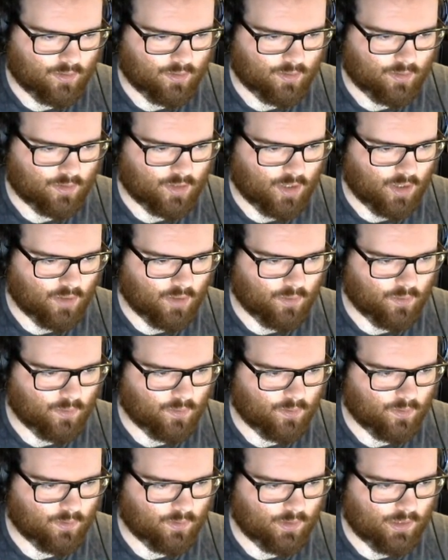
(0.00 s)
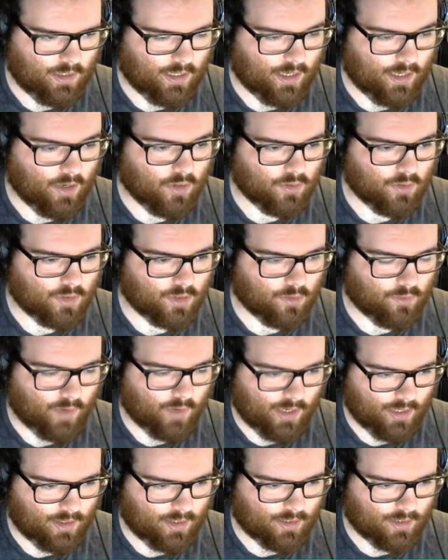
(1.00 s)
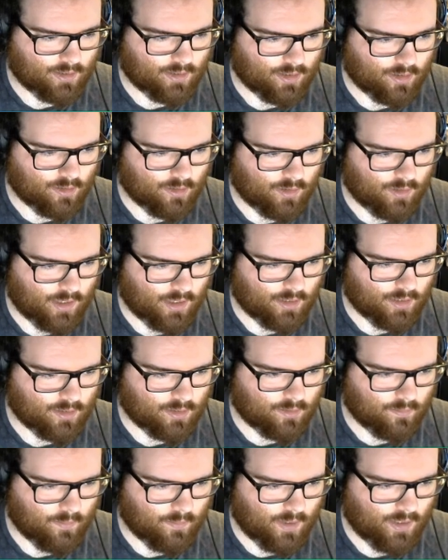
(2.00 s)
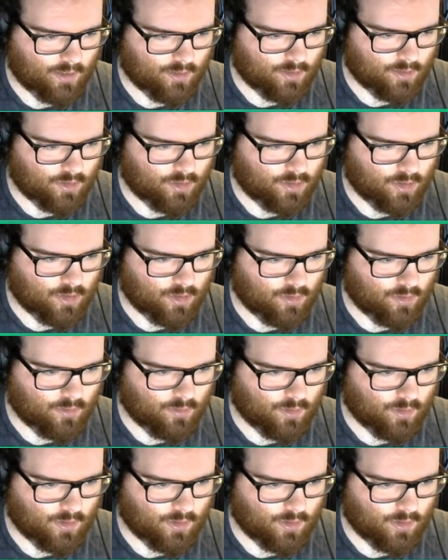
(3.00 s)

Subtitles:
So you can also write this though as minus 2